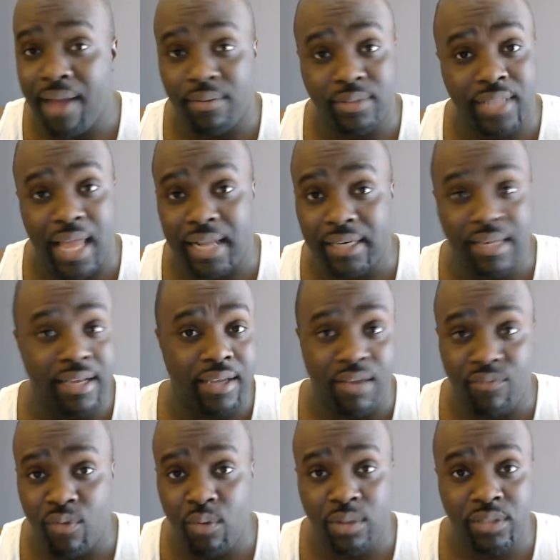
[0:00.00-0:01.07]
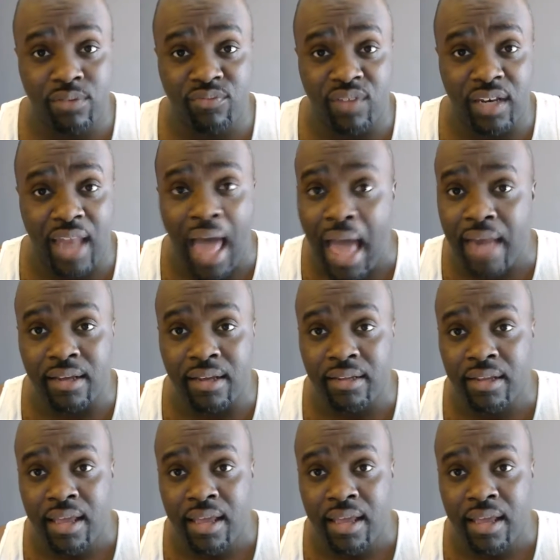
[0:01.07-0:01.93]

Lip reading: was like, "Look, if it wasn't for Lana,